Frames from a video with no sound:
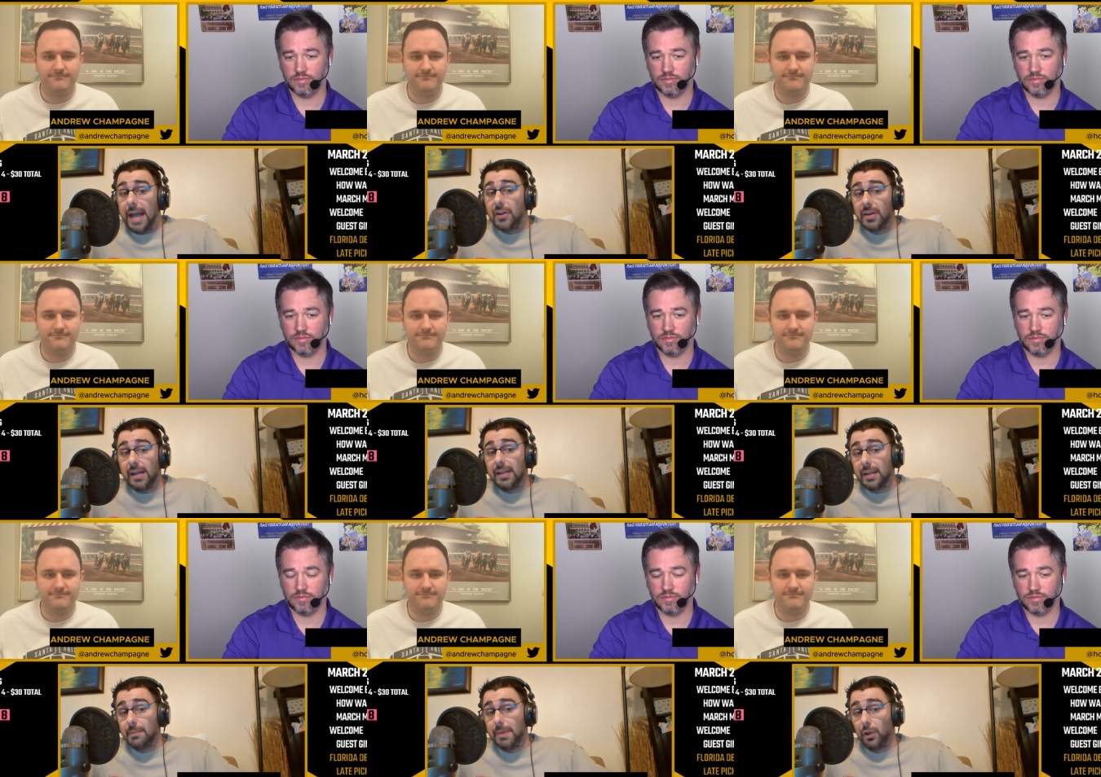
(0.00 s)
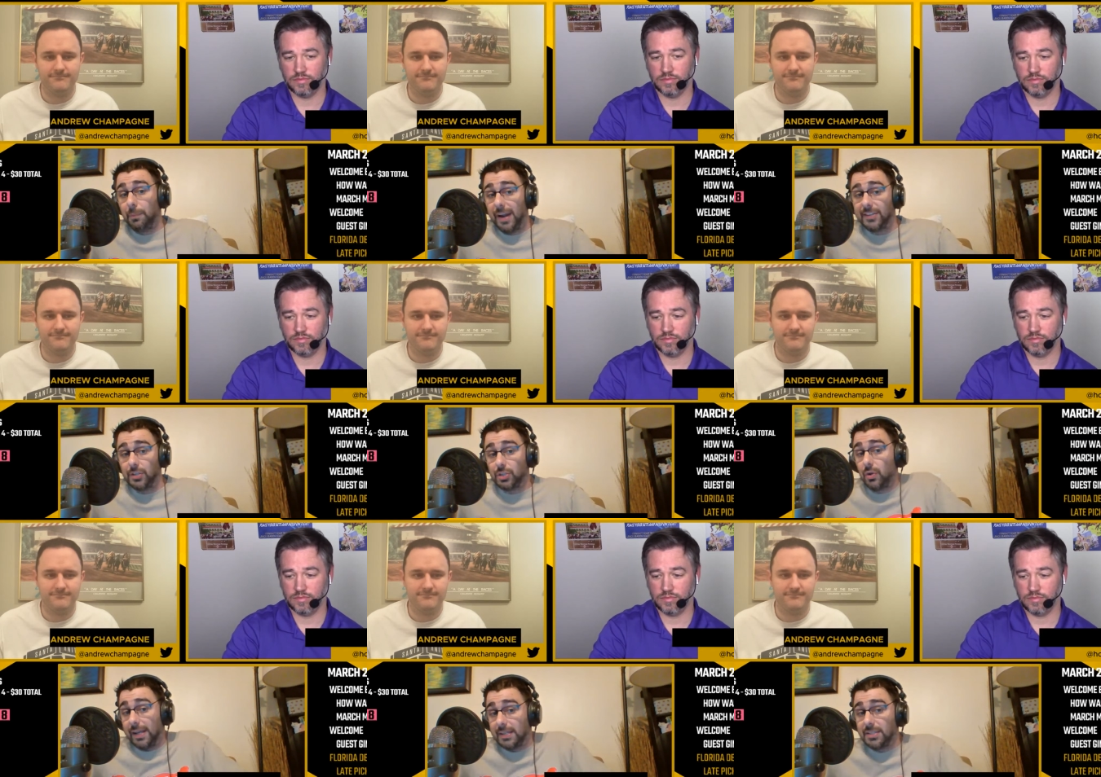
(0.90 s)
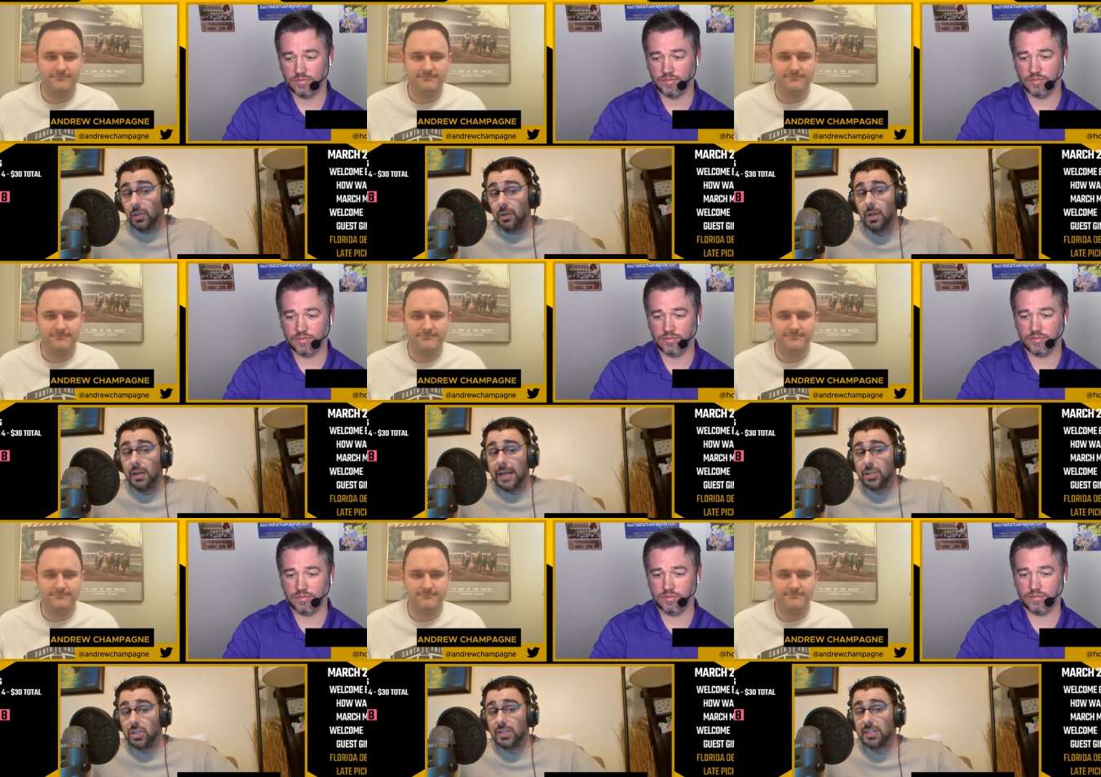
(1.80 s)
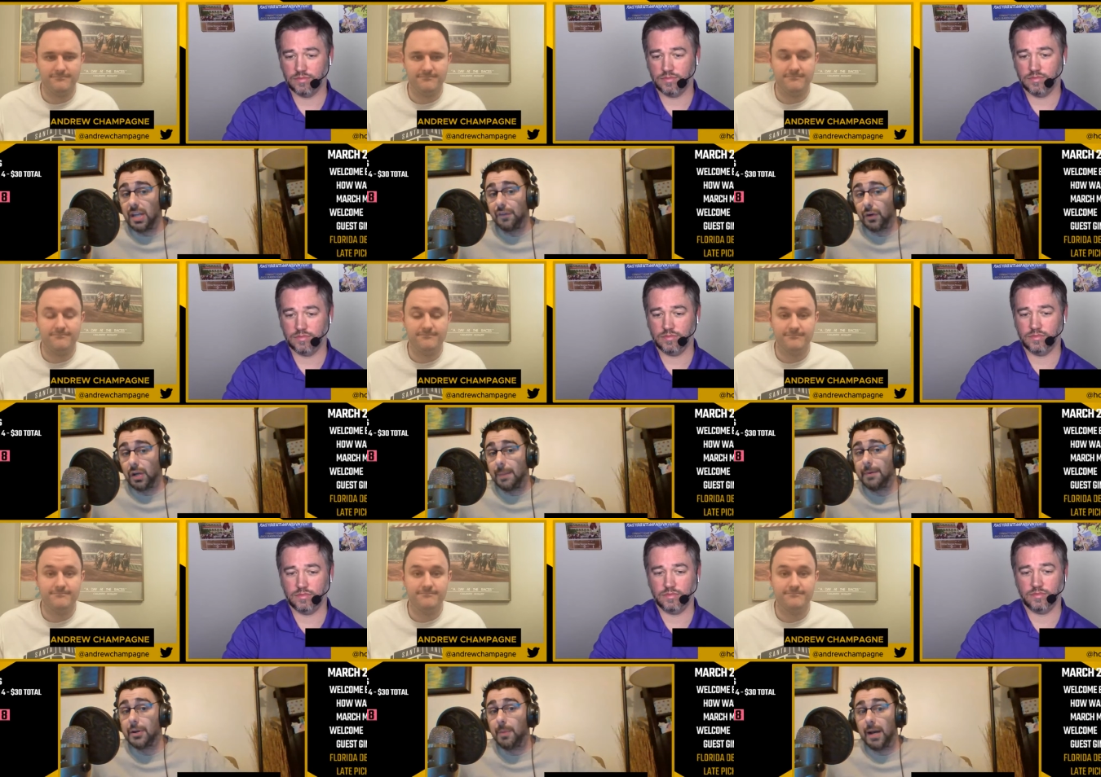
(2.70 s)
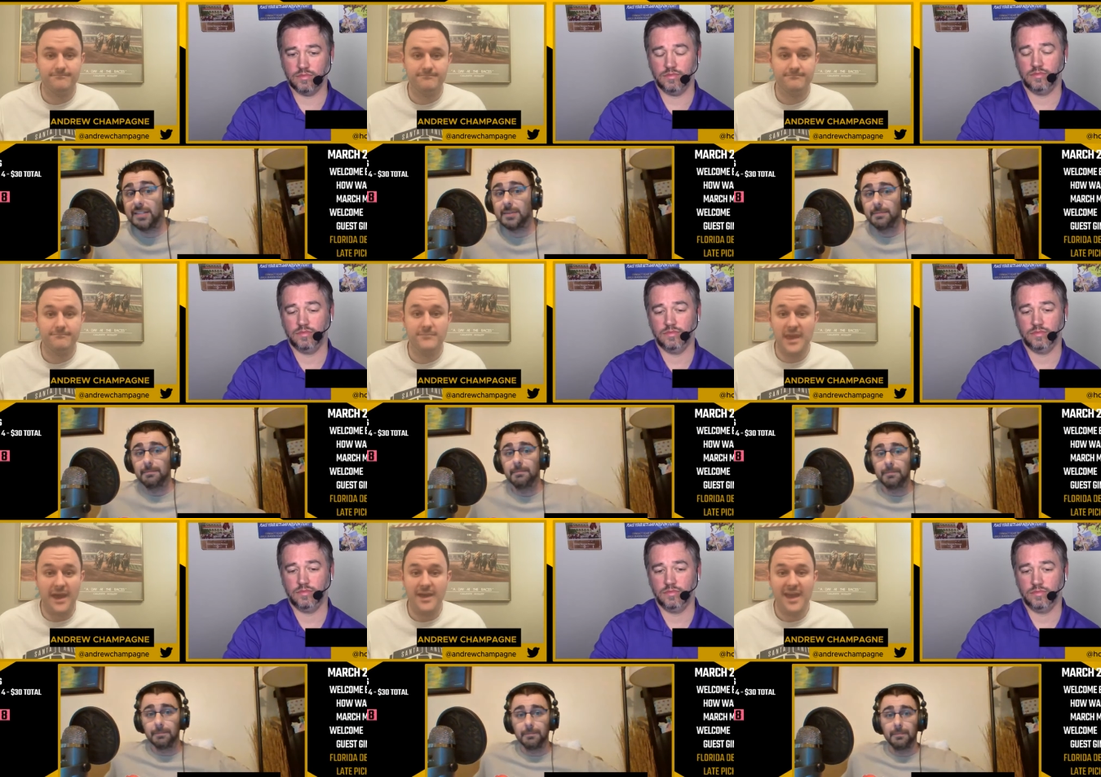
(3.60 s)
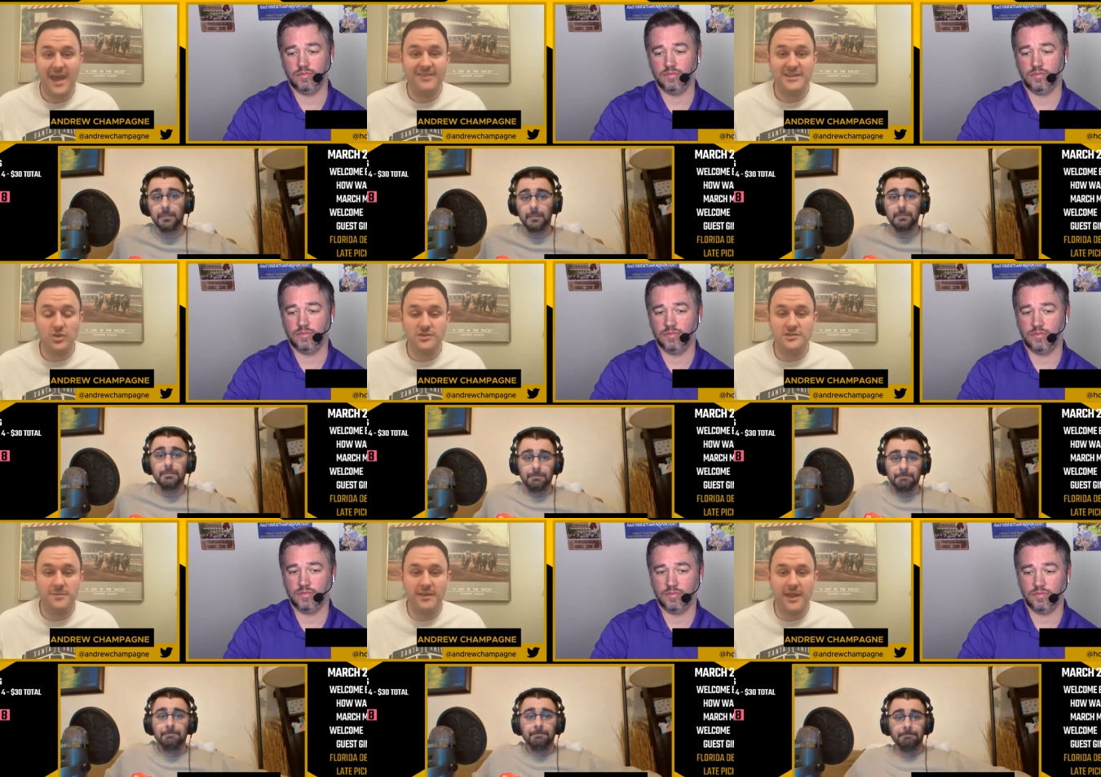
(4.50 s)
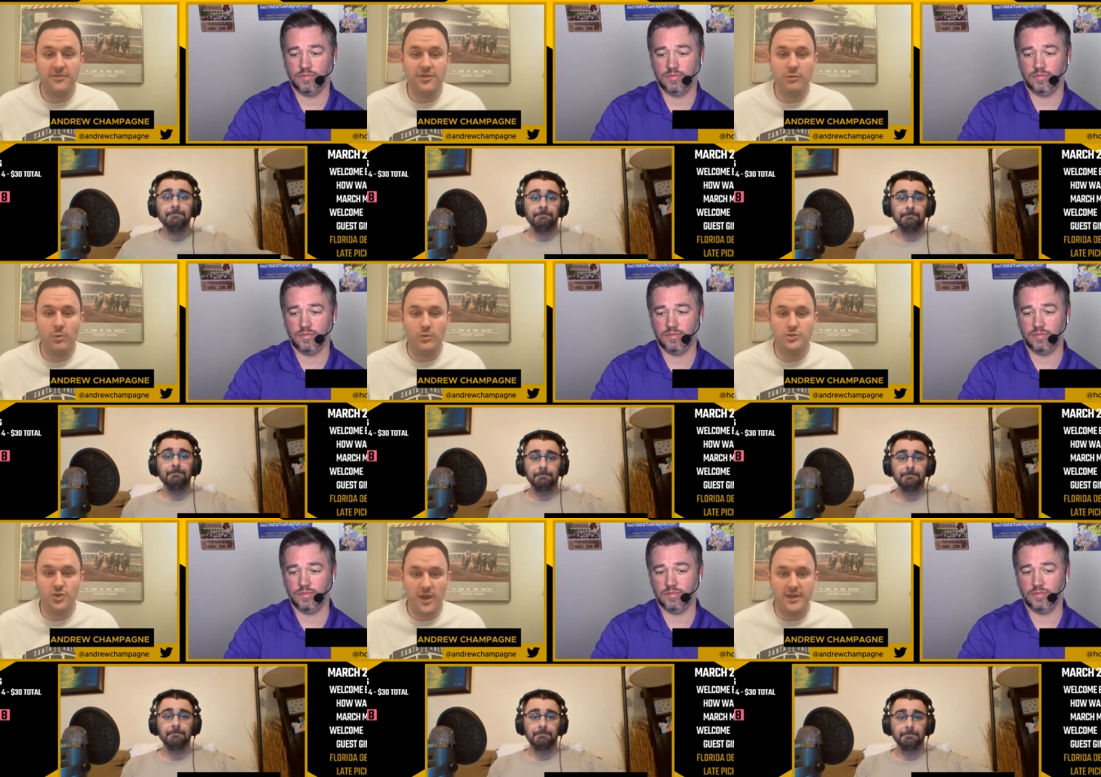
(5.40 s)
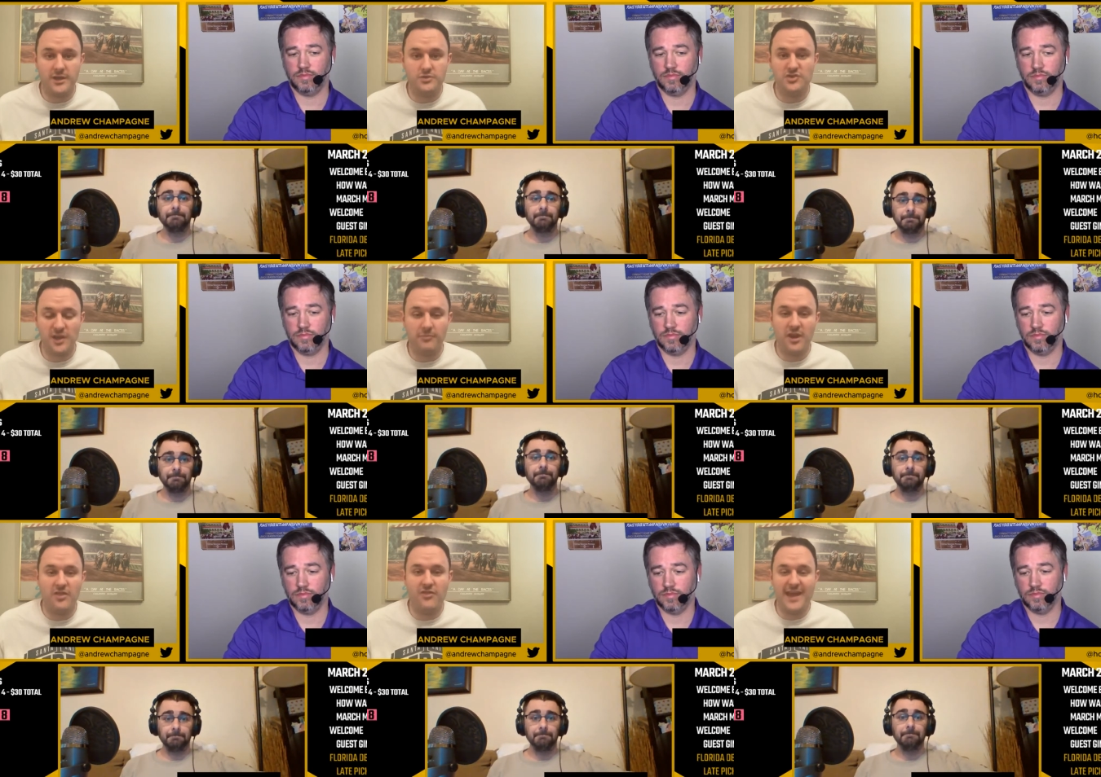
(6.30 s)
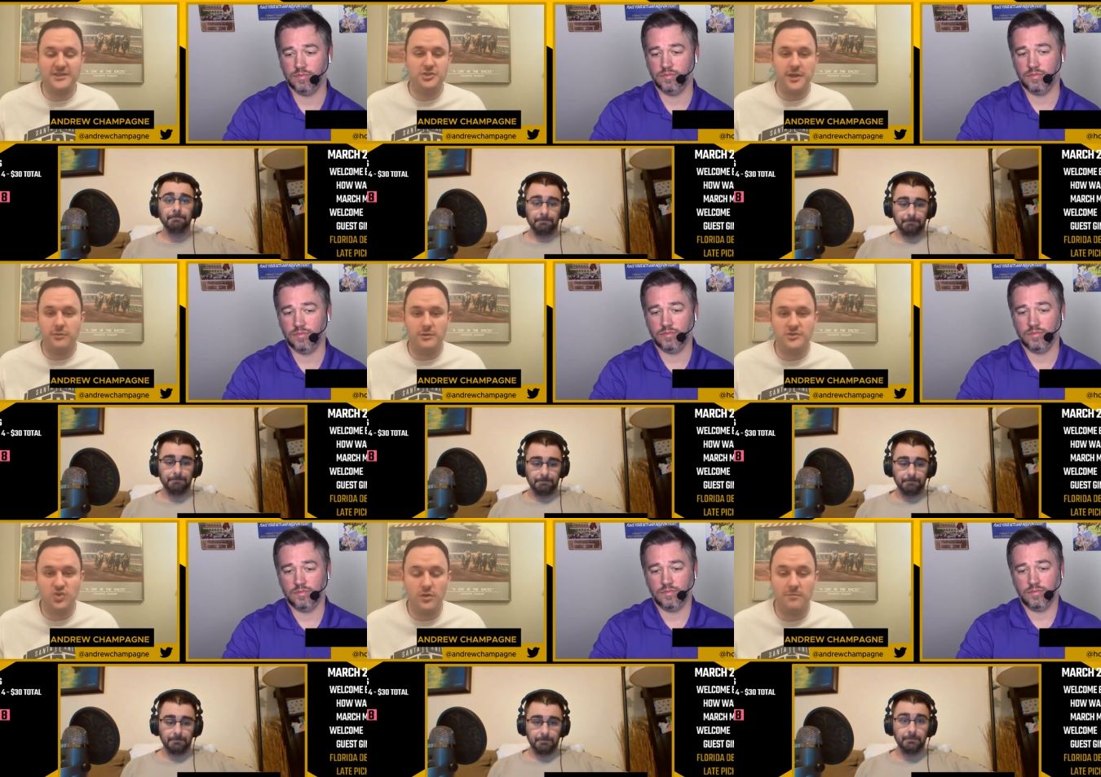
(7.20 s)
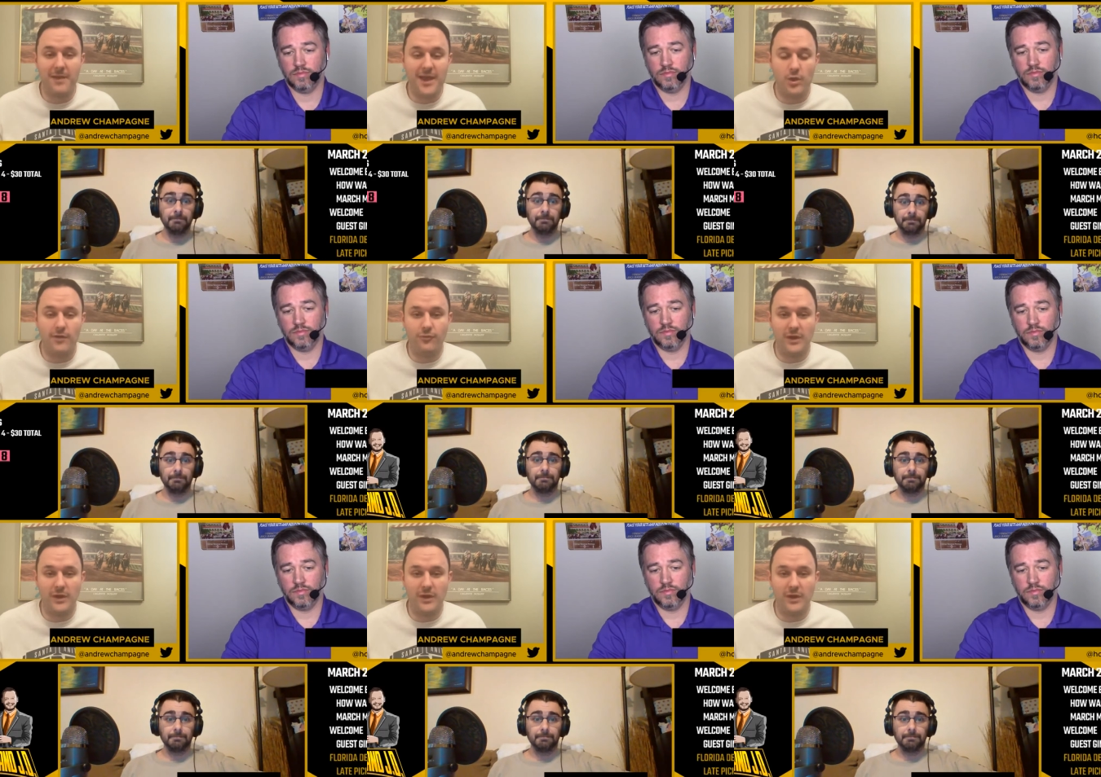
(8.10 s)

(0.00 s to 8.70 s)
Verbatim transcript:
Speaker 1: out and I can get a middle price or two, I could still catch this thing for a couple hundred bucks.
Speaker 2: Yeah. And that's ultimately, I think, what we're trying to do something in that general sort of payoff